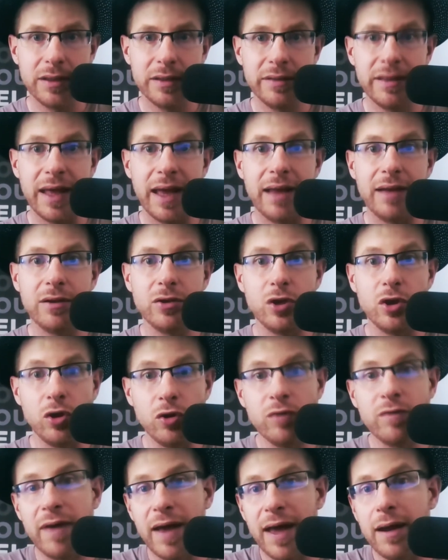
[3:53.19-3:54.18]
that
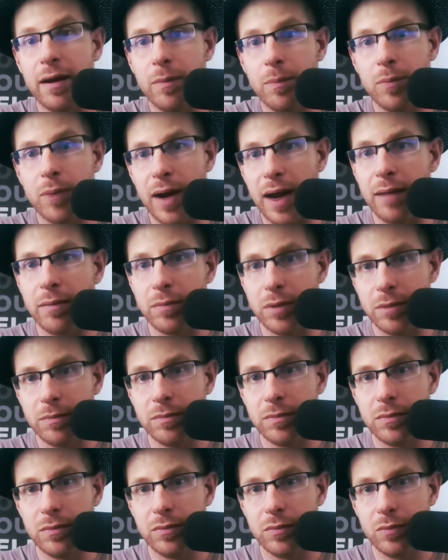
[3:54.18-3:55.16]
you've had a
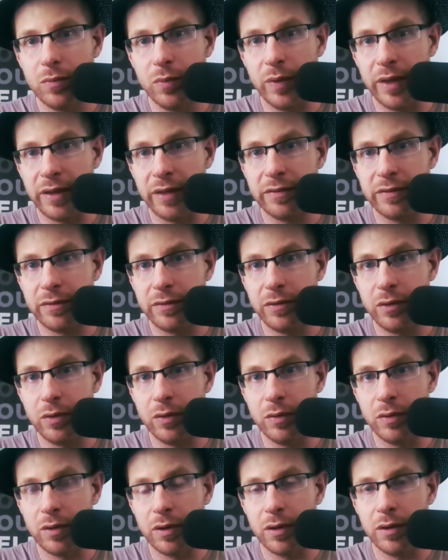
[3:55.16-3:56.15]
problem with
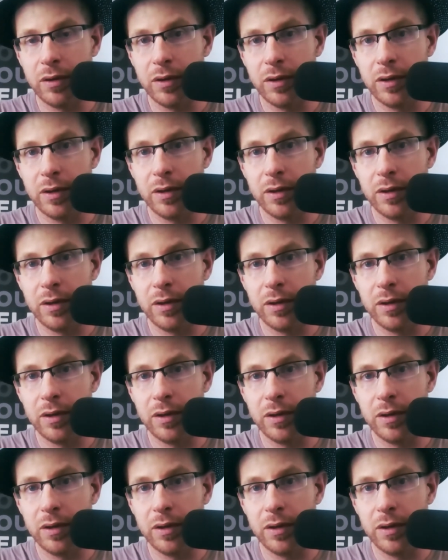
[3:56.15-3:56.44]
your